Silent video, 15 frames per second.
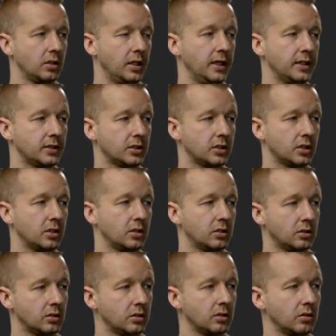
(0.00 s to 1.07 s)
this,
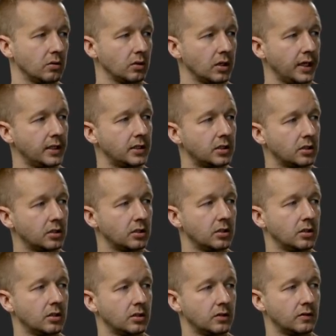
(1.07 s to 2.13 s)
all right?
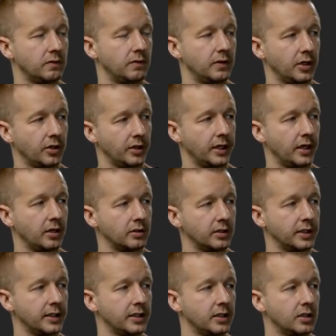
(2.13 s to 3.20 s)
It's very
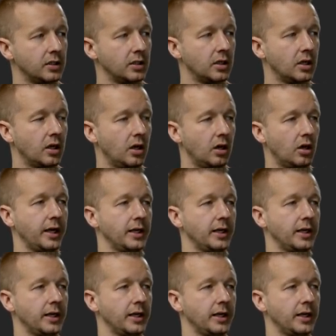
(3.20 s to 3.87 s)
ugly. All